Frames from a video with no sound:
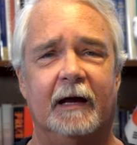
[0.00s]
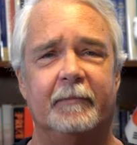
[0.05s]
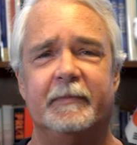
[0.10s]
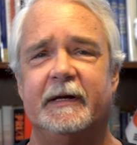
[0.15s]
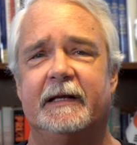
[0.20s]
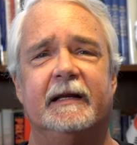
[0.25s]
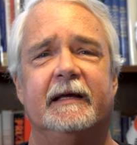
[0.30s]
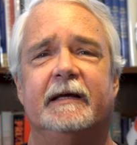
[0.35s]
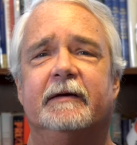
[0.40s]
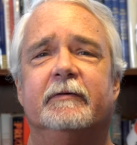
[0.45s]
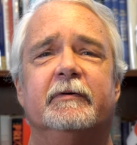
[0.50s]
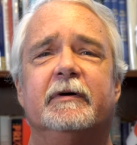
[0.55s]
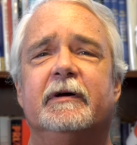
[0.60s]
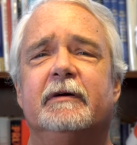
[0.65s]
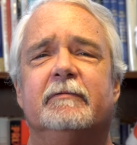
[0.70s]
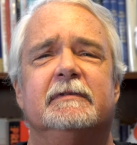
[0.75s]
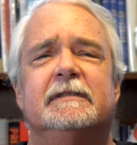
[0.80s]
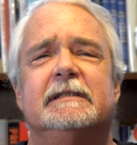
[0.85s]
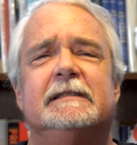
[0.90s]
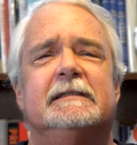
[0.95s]
I mean,
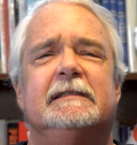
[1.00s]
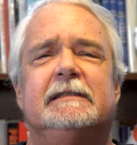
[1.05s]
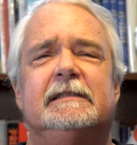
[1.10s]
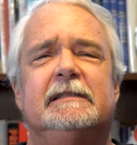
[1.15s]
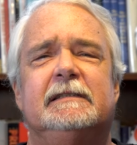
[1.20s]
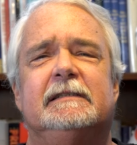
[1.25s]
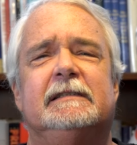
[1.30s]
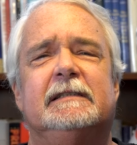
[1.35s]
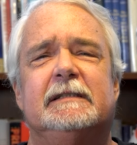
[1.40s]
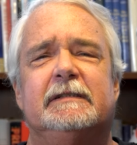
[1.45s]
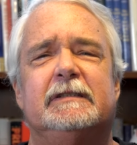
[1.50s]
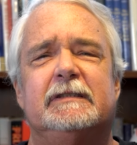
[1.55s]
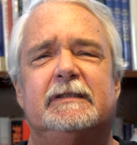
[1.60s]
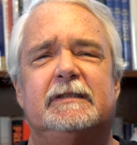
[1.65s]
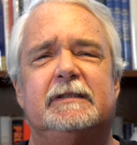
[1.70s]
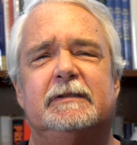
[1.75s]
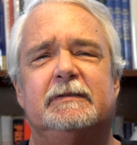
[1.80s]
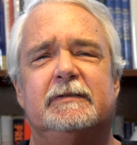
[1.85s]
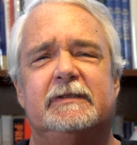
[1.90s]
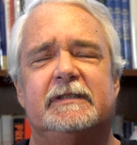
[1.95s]
it
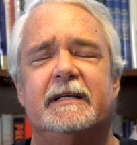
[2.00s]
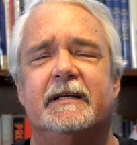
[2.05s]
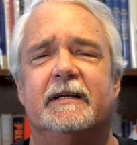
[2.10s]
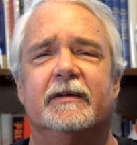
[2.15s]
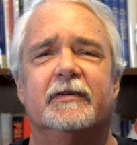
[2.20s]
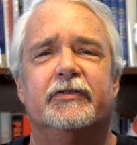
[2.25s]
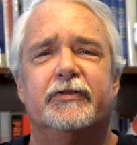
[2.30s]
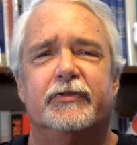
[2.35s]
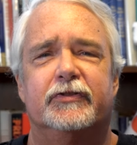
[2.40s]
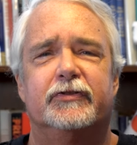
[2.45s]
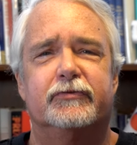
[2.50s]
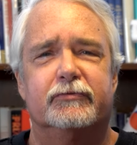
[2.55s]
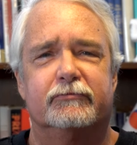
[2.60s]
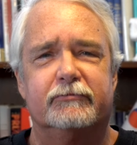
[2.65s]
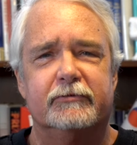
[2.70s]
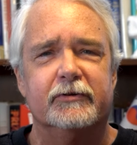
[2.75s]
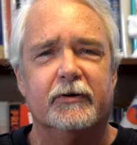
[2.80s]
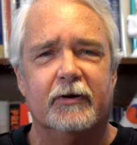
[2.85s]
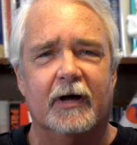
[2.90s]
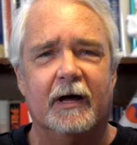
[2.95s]
sent a
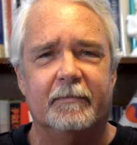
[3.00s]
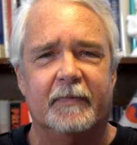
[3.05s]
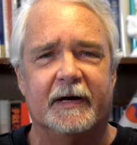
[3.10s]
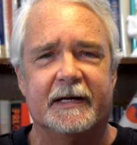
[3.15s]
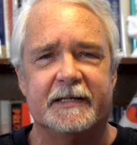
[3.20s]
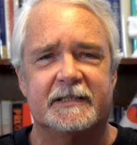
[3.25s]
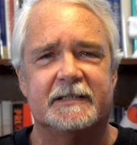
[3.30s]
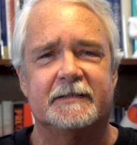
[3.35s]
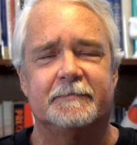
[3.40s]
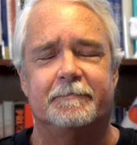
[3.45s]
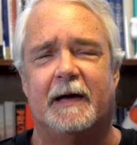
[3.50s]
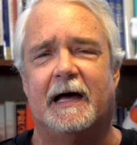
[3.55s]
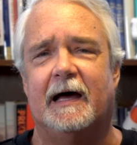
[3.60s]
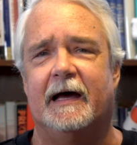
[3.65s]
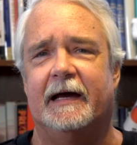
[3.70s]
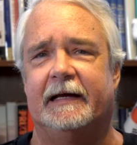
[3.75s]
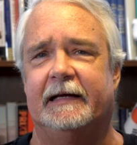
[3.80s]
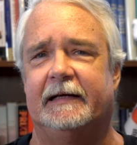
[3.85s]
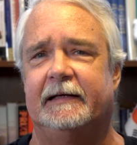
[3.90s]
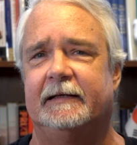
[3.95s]
thrill up my
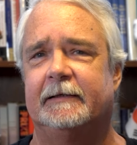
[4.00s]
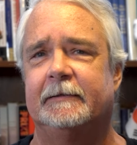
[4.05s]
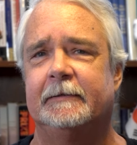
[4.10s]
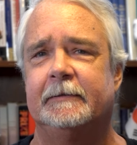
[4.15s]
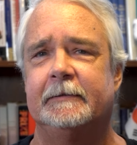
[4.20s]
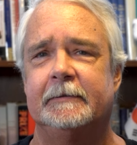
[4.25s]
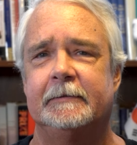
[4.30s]
spine.